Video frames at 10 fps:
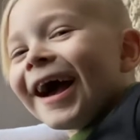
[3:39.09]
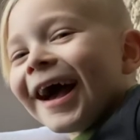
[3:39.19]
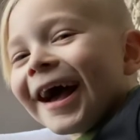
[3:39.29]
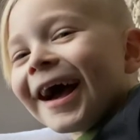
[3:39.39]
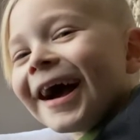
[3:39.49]
Uh
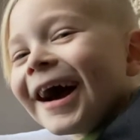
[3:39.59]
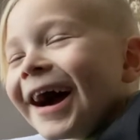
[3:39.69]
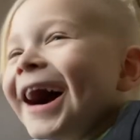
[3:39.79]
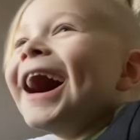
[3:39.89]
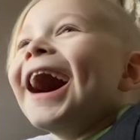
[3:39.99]

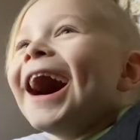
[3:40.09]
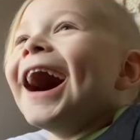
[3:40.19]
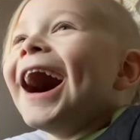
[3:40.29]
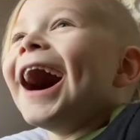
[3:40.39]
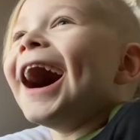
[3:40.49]
-huh. And
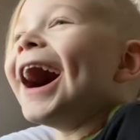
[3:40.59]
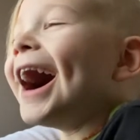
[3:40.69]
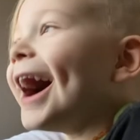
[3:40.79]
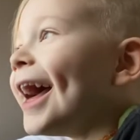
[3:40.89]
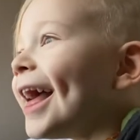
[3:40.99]
what do uh-huh. you have for
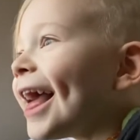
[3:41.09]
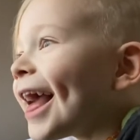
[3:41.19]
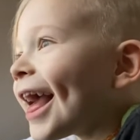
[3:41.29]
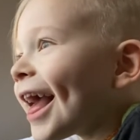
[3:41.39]
your side?